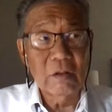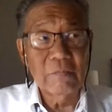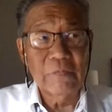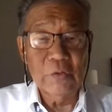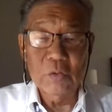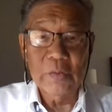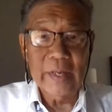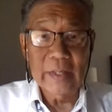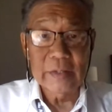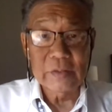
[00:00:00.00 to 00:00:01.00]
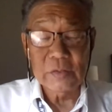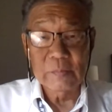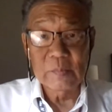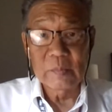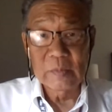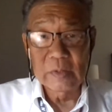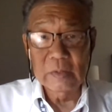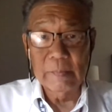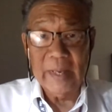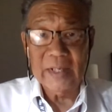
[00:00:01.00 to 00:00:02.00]
know Vu has some
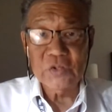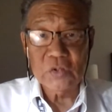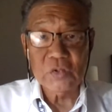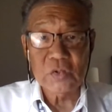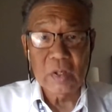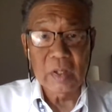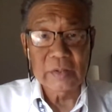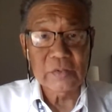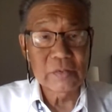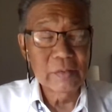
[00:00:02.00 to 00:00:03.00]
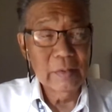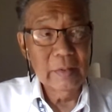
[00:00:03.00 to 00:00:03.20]
magic sauce